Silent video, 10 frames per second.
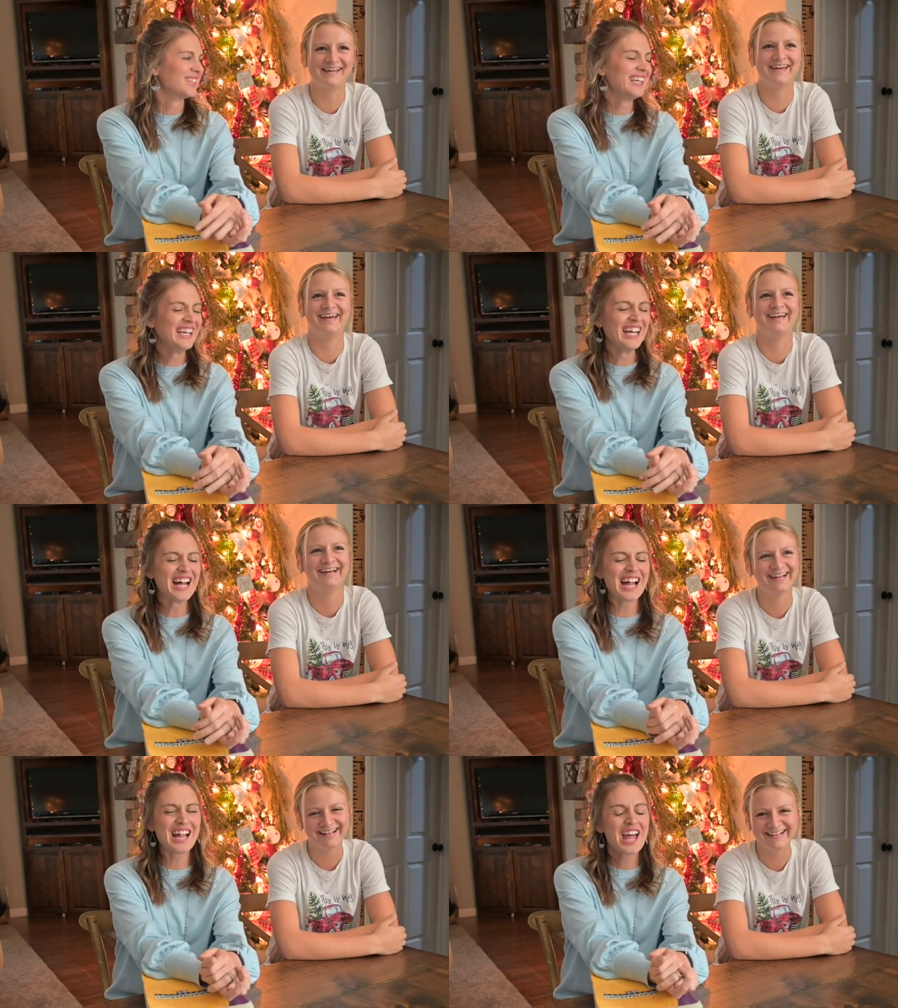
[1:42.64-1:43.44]

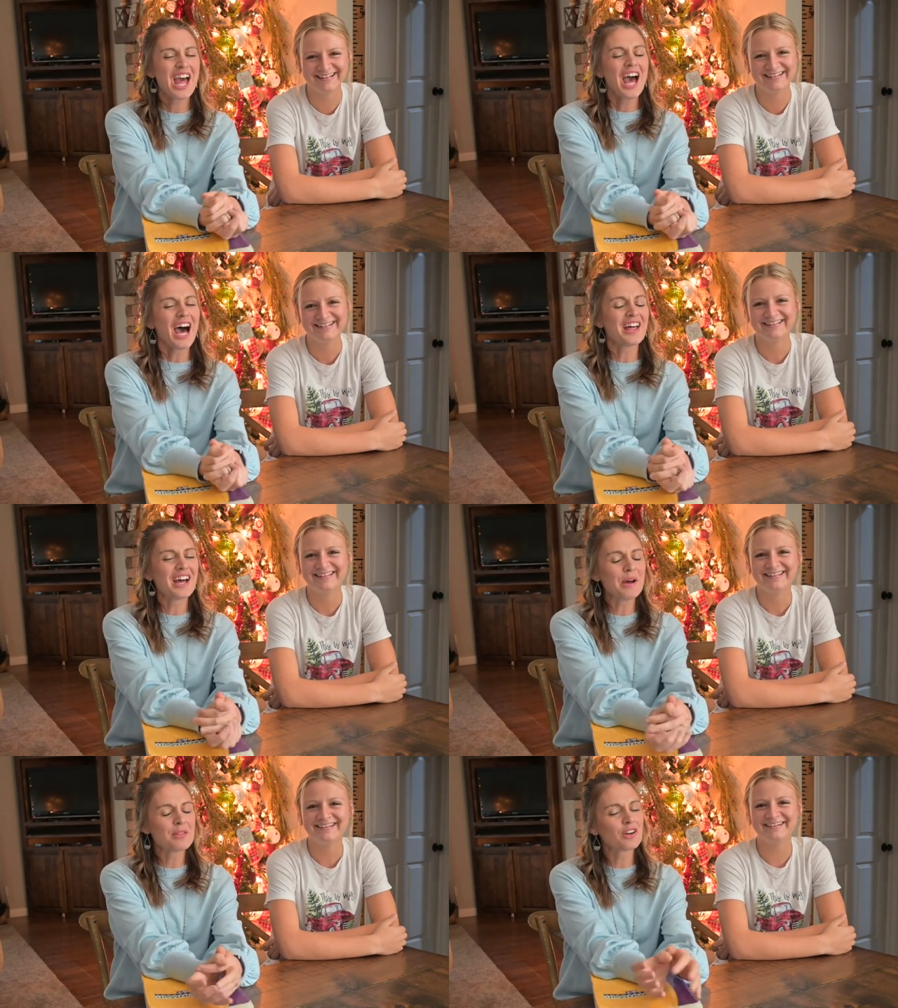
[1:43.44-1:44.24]

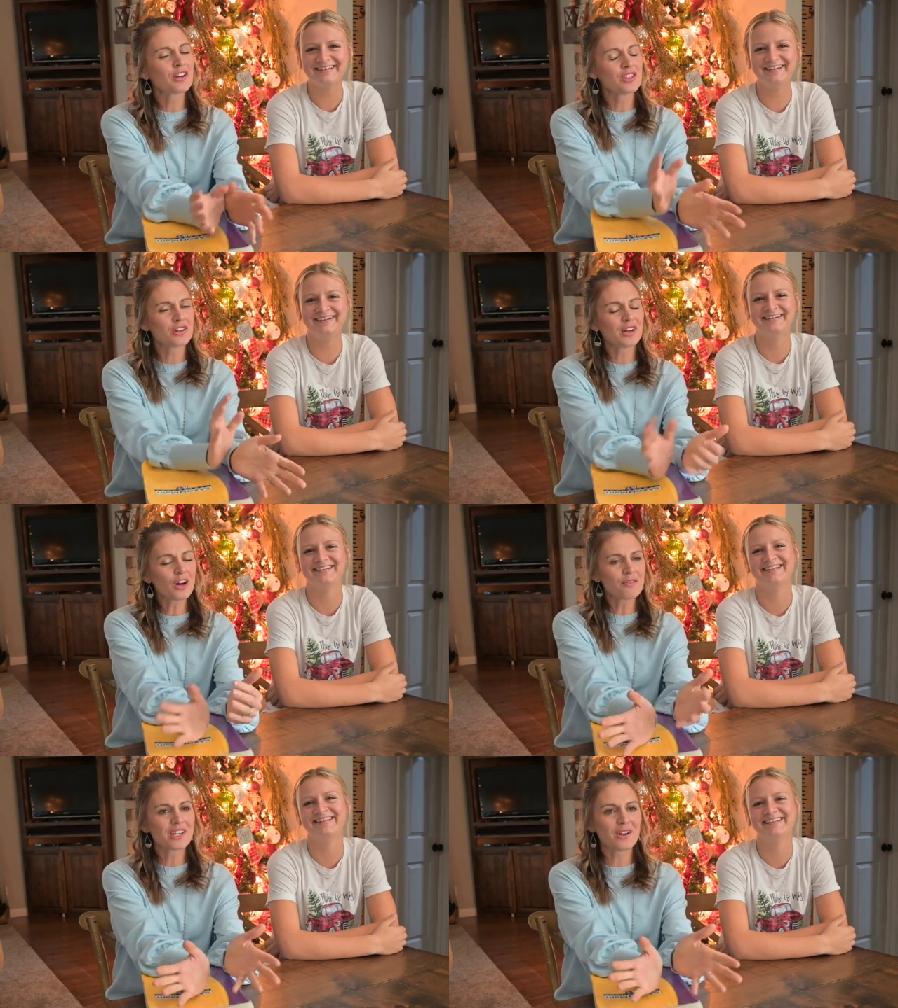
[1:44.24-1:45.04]
Speaker 1: I, there, there are
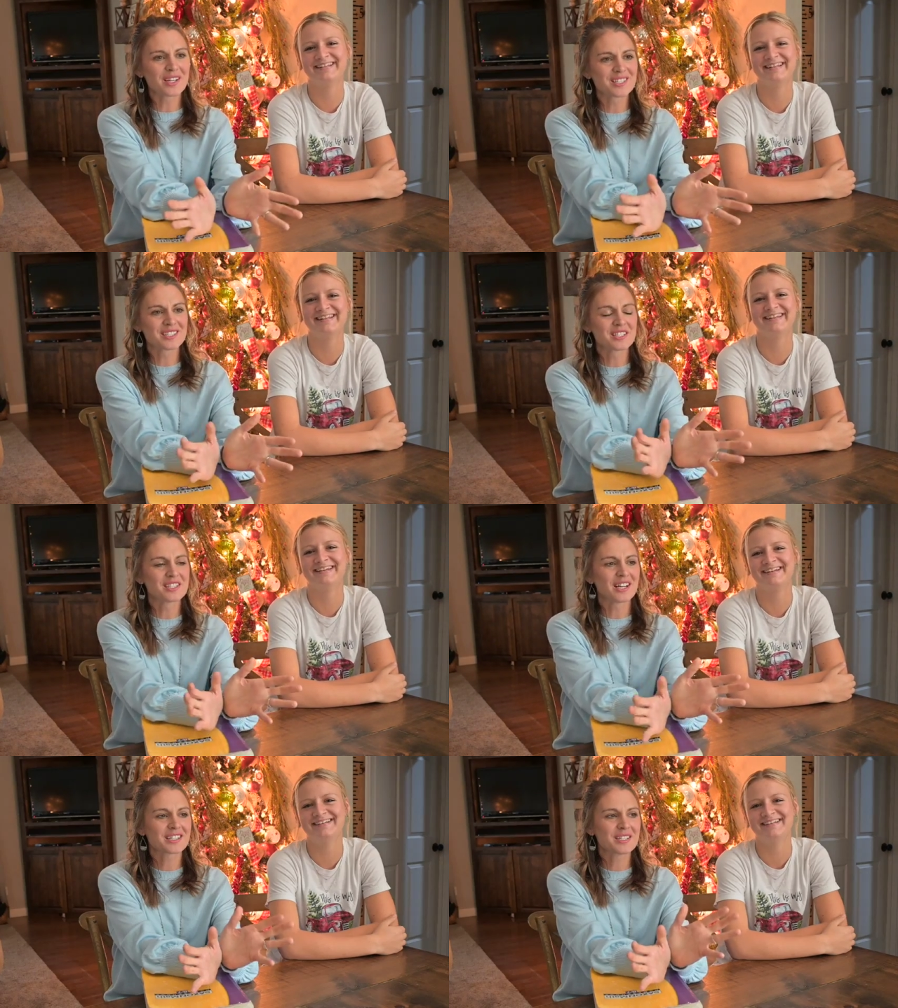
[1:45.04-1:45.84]
video access in
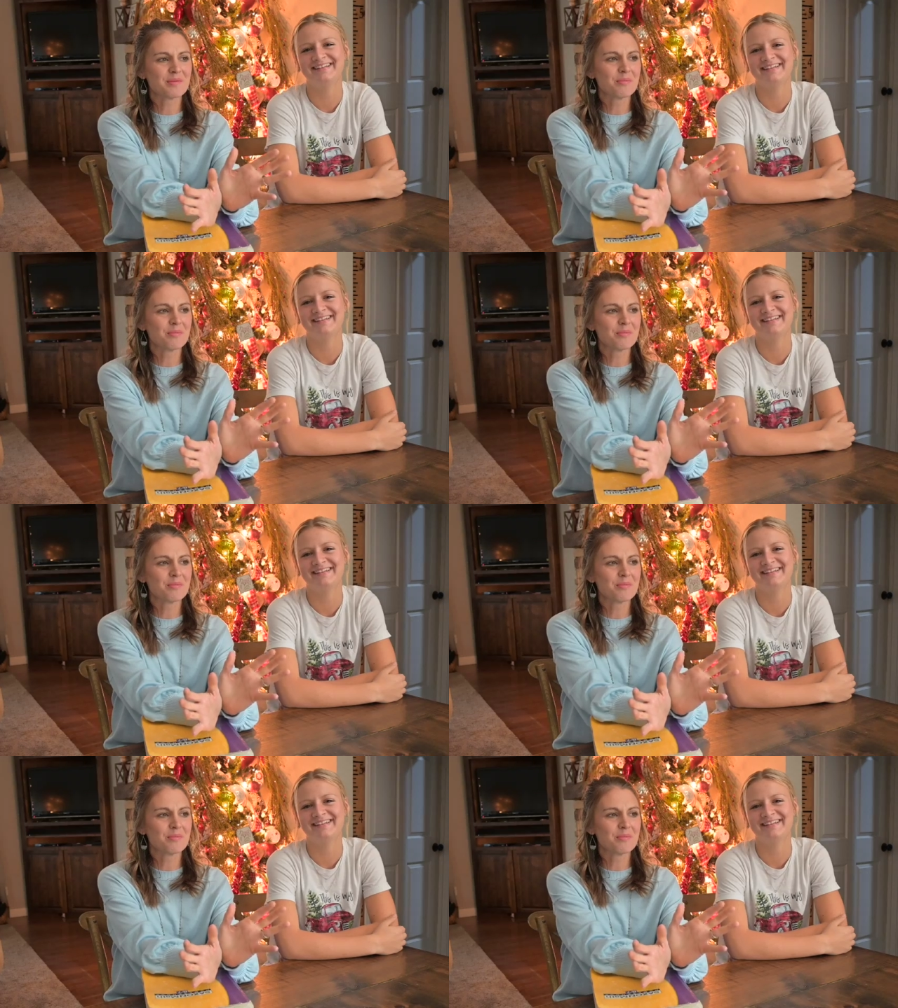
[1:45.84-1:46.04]
Saxon,